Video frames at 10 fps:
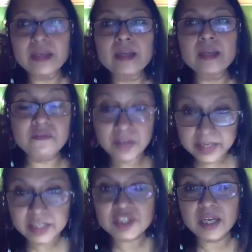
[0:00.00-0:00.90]
in
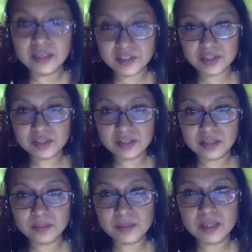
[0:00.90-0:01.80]
very challenging
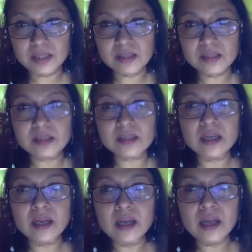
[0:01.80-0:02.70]
circumstances